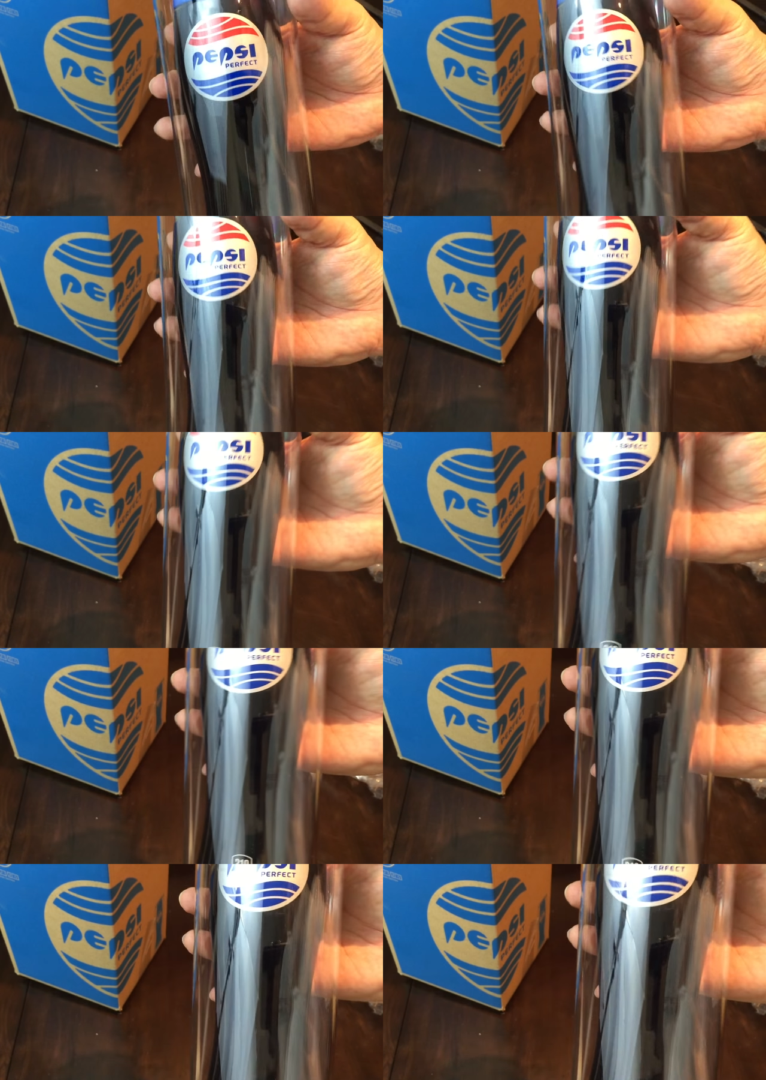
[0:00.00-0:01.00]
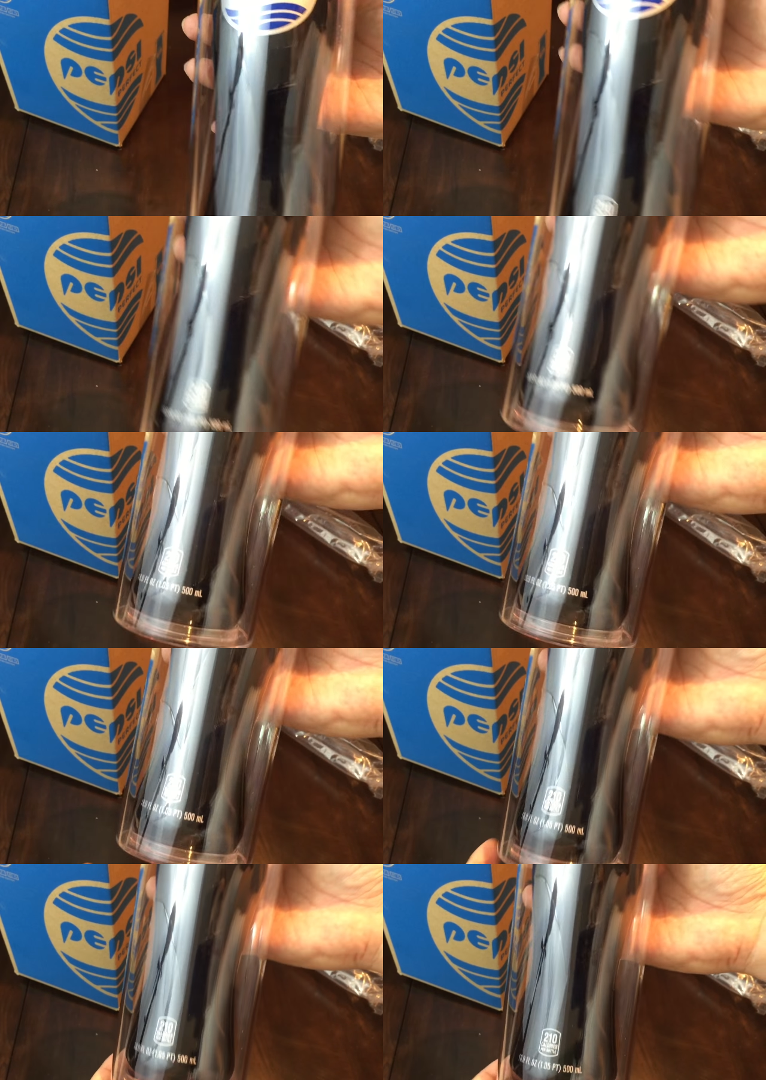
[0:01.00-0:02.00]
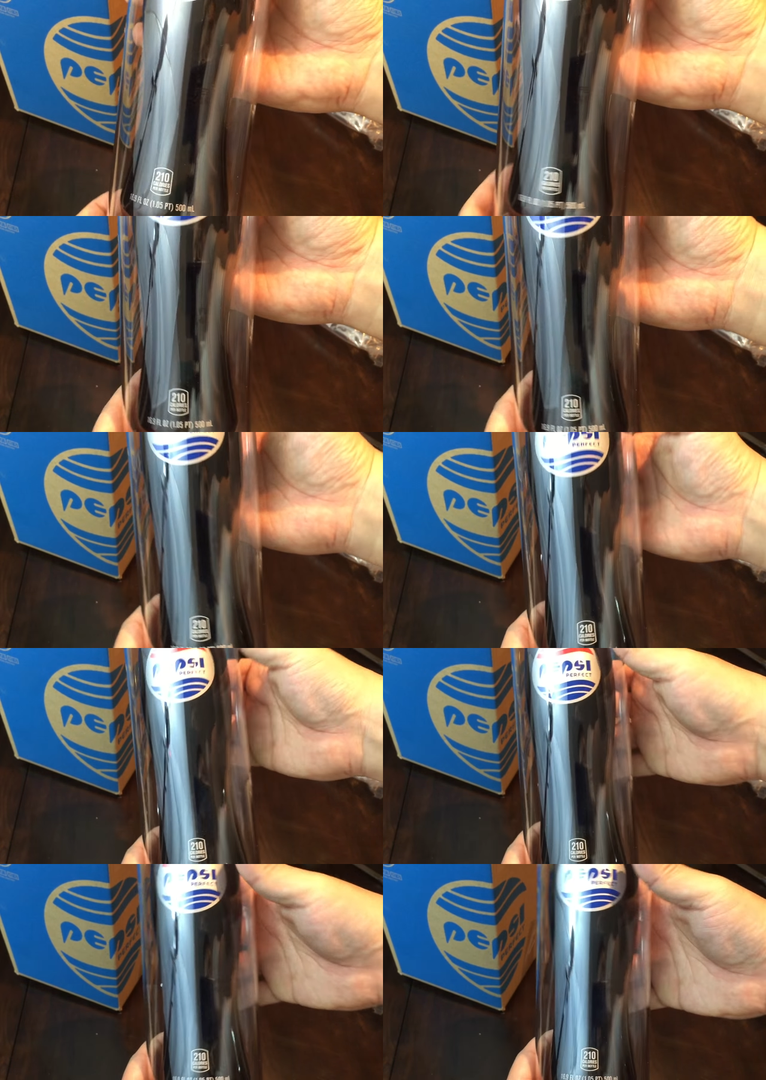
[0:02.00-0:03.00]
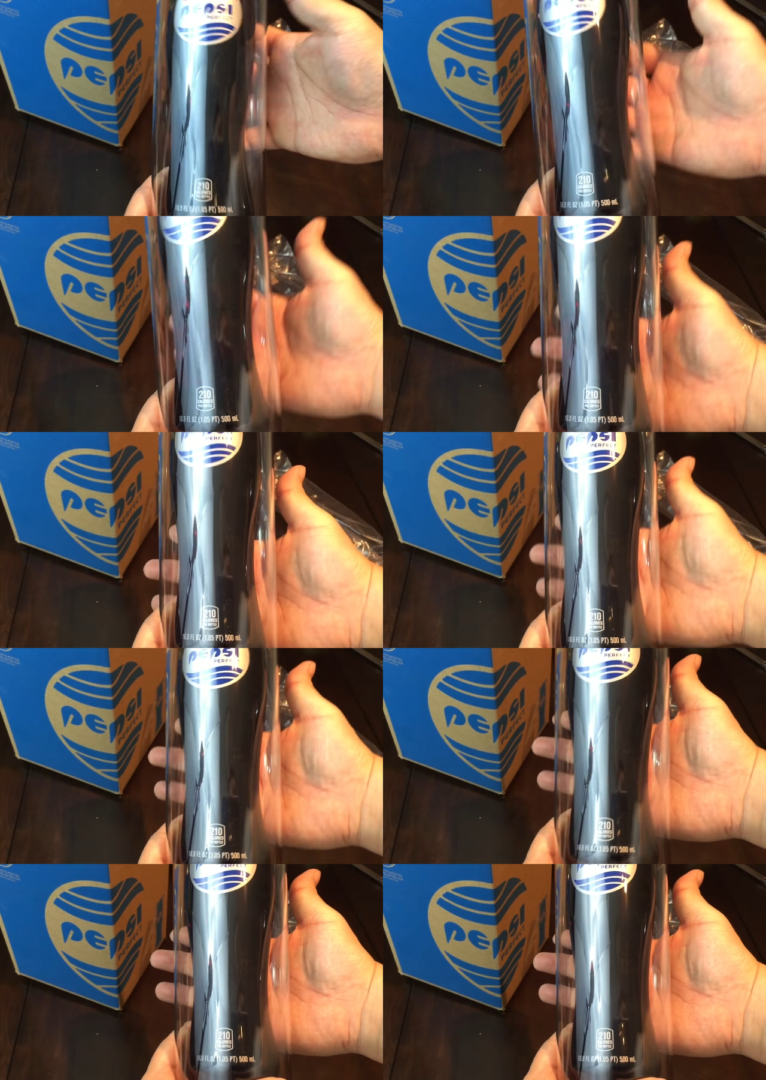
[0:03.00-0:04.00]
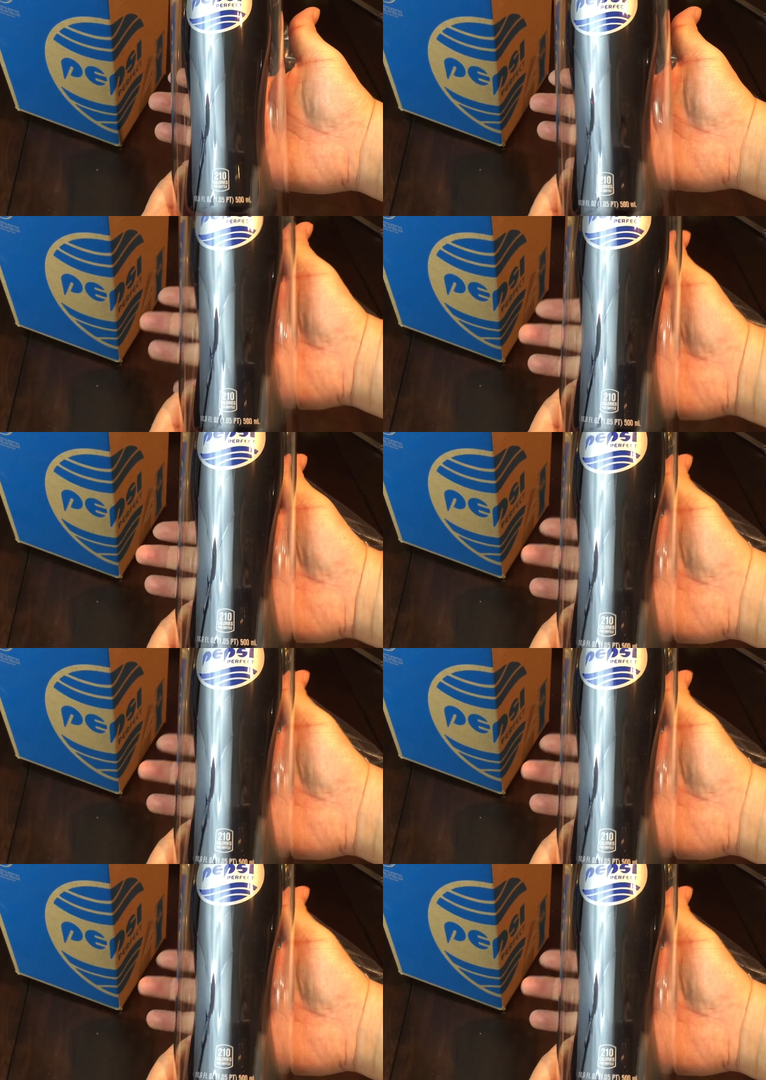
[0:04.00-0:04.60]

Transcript: (no speaker visible)